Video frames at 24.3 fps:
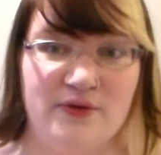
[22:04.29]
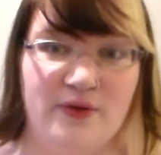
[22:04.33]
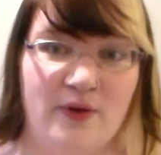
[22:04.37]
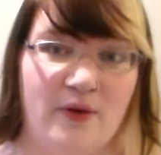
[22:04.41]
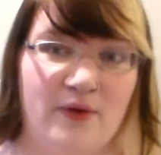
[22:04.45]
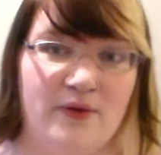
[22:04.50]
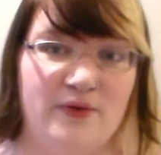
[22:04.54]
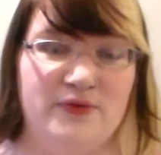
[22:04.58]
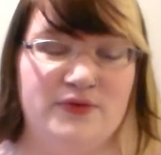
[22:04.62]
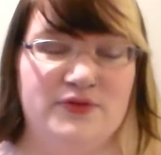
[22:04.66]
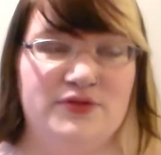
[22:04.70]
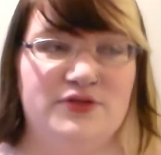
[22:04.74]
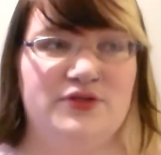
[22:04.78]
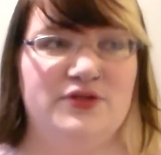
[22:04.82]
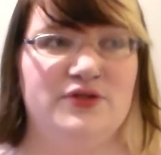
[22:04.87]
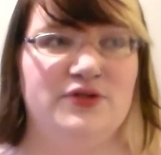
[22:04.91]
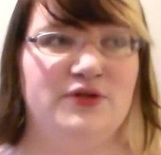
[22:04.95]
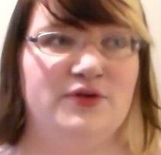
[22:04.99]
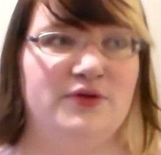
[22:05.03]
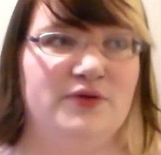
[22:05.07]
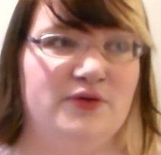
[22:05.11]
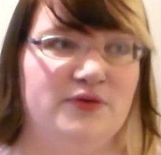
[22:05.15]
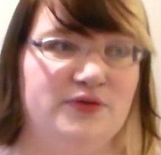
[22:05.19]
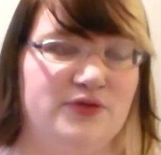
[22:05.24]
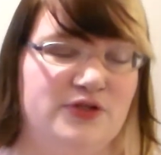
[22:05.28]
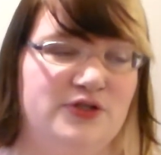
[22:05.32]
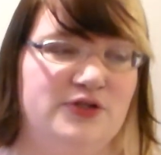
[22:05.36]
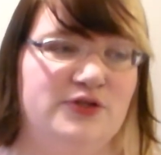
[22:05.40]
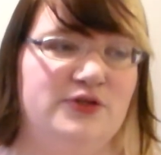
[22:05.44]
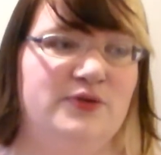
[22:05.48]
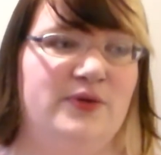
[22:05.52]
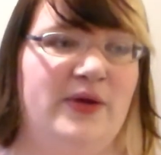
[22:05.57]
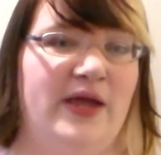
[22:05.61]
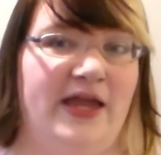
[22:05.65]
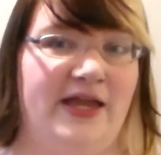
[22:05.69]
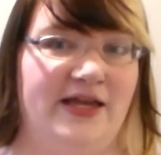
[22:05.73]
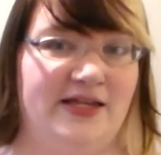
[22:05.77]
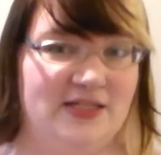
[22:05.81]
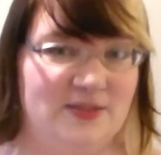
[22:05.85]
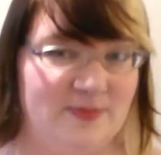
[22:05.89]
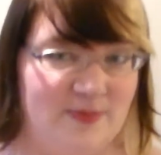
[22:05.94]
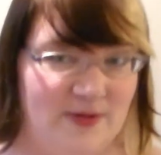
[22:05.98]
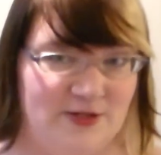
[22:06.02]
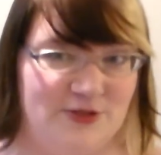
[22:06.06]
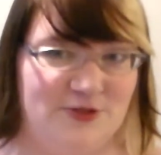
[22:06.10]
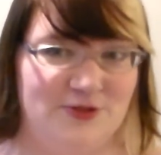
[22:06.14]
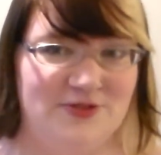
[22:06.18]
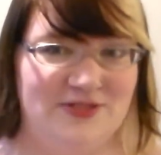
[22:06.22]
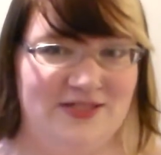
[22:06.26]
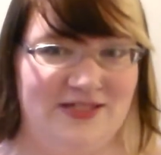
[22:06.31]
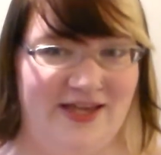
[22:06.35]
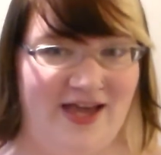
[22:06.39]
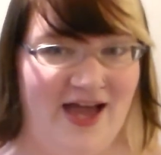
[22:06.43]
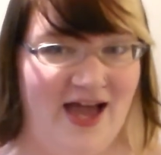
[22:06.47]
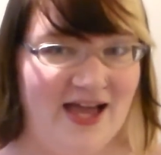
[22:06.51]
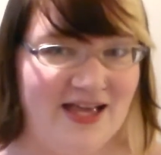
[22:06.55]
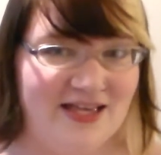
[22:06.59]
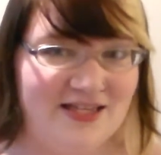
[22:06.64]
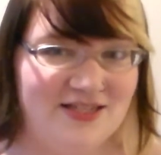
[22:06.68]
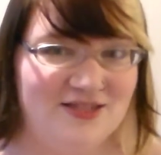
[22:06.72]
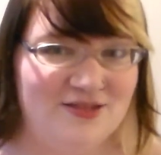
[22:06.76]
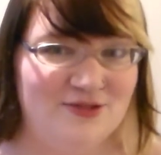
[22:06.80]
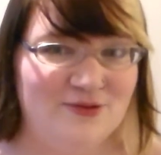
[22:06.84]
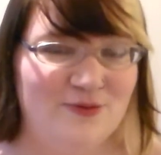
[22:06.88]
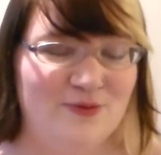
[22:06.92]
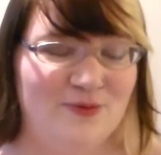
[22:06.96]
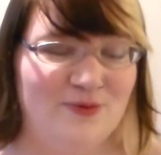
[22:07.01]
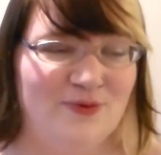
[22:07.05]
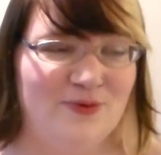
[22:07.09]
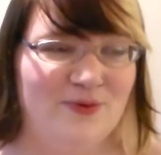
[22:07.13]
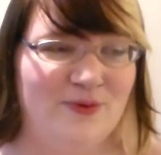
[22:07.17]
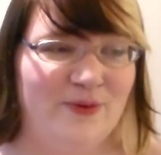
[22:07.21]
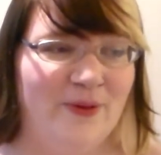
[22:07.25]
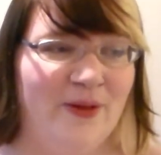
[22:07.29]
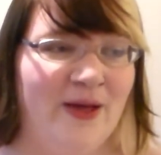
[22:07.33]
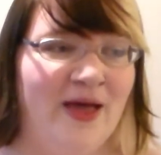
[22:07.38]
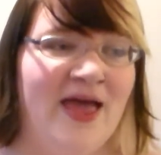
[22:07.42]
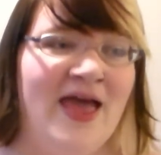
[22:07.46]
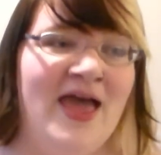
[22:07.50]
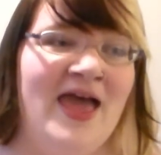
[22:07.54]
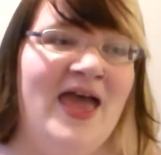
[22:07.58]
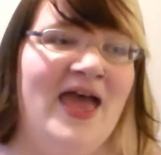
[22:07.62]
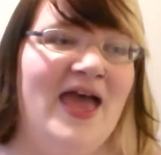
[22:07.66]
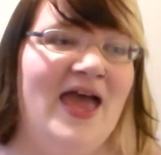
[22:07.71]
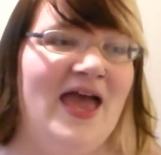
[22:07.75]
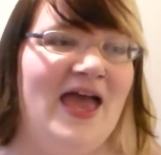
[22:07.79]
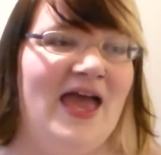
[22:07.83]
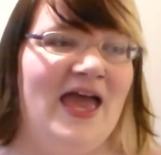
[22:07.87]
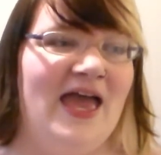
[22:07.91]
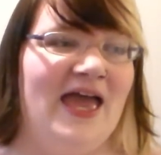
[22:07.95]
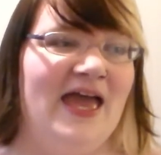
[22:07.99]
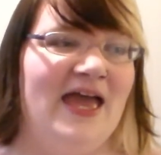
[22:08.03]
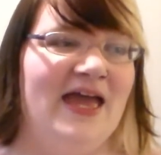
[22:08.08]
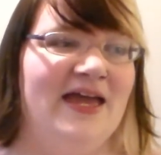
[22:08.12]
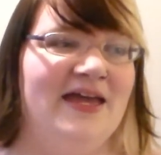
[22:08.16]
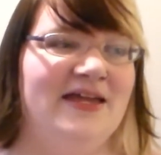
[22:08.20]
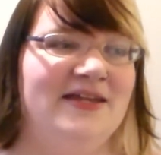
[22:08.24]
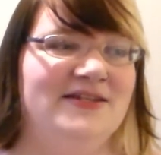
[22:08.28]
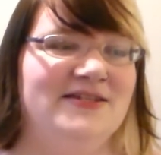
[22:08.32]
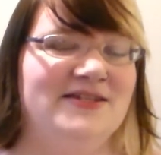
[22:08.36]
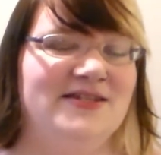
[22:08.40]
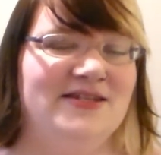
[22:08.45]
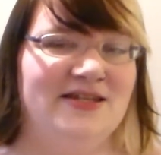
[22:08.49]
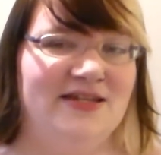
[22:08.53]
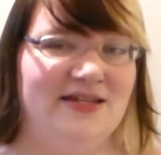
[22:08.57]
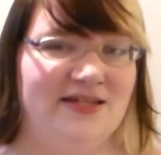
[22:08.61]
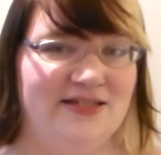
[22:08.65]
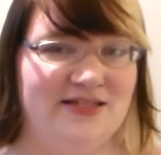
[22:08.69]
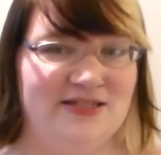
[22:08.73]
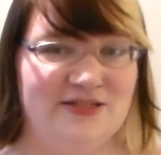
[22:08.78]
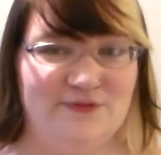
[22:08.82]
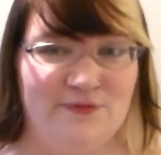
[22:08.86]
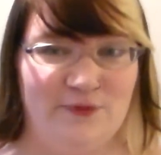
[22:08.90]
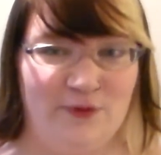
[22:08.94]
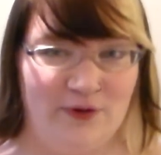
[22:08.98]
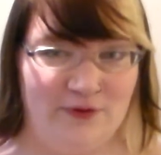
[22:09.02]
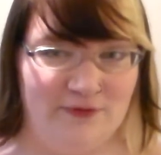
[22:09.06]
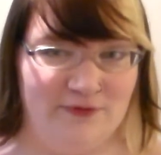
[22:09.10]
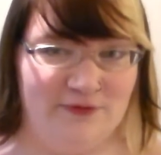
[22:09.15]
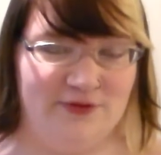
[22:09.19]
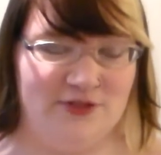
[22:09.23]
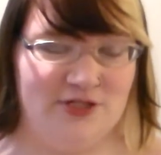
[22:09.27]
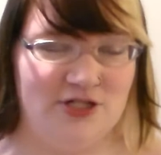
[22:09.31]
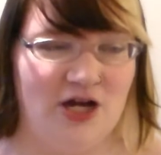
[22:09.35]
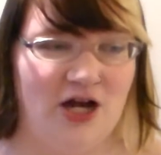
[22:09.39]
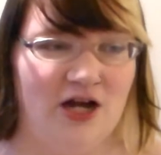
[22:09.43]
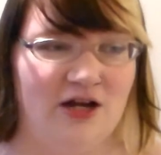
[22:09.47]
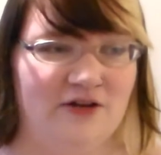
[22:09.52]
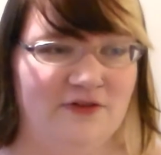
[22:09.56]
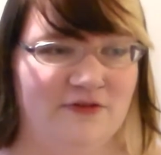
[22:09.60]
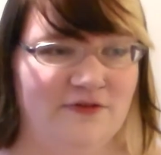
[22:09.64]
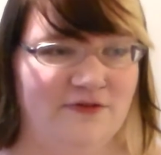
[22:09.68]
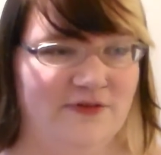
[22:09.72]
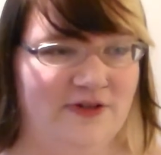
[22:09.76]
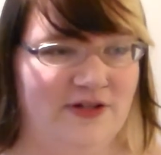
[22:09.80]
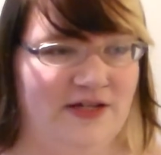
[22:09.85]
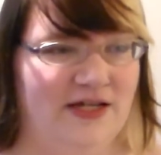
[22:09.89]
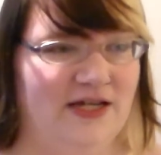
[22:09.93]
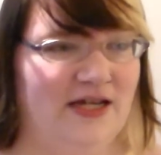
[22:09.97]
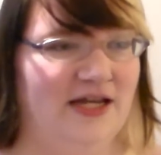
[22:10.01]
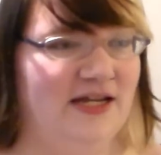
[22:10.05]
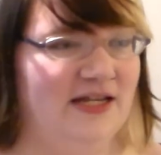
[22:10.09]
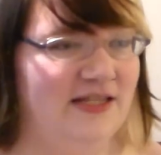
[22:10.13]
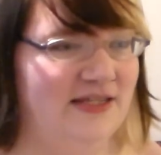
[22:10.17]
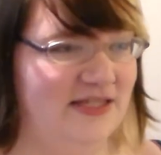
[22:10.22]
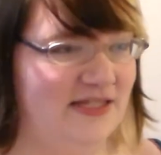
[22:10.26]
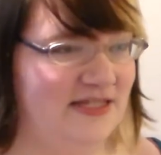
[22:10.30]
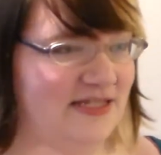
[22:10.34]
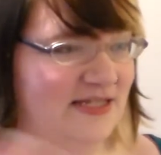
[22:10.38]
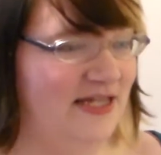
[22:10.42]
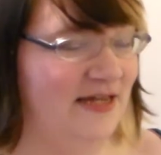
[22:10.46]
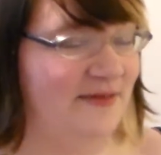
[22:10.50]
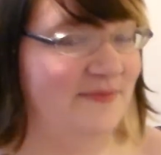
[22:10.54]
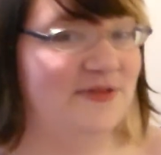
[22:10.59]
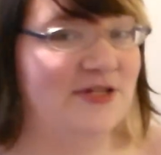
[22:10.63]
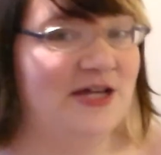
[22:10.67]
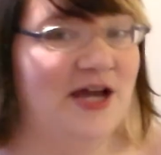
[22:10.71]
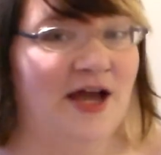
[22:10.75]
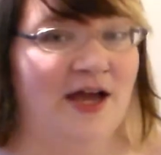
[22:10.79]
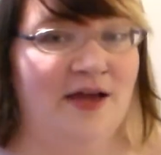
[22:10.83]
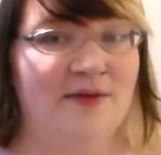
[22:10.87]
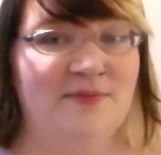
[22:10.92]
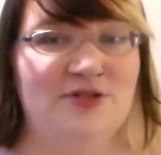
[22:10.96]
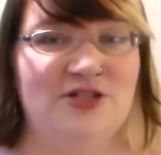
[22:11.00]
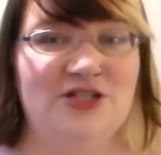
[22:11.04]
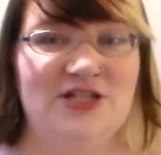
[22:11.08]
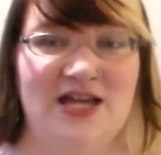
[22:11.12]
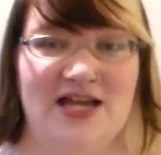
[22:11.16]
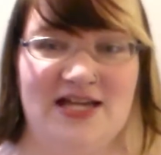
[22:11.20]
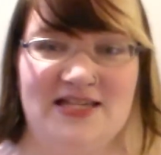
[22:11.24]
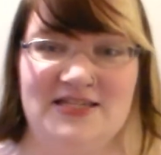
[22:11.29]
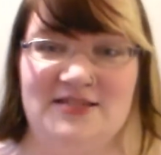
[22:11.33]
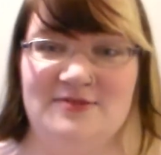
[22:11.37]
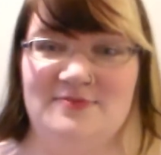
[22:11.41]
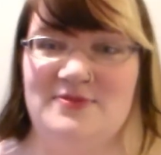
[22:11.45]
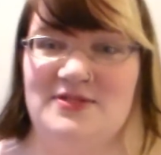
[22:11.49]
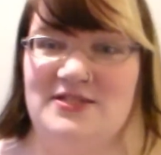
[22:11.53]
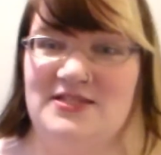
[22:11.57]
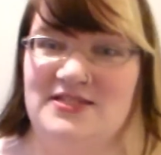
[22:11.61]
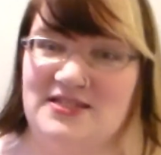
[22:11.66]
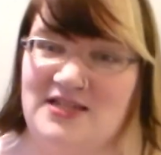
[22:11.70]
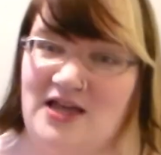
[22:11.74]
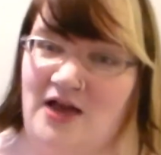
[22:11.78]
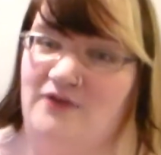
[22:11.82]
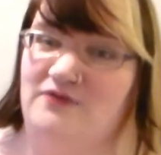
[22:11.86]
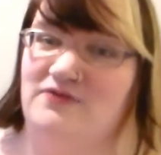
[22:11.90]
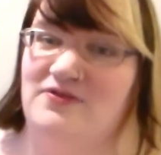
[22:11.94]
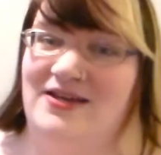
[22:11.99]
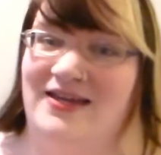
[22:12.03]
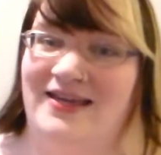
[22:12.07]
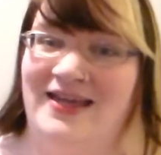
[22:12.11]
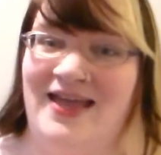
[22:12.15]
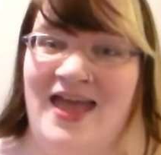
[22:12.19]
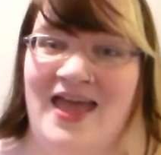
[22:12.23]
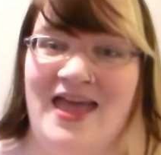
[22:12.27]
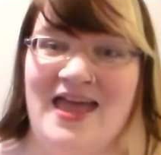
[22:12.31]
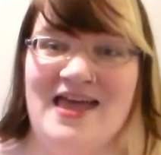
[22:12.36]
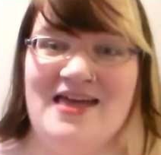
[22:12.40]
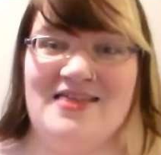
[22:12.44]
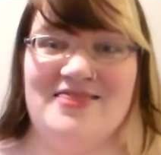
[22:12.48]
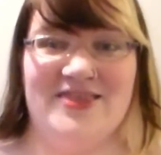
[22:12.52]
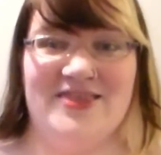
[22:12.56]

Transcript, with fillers: who goes to a specialty high school, and it's for photography, and at the same time she ends up discovering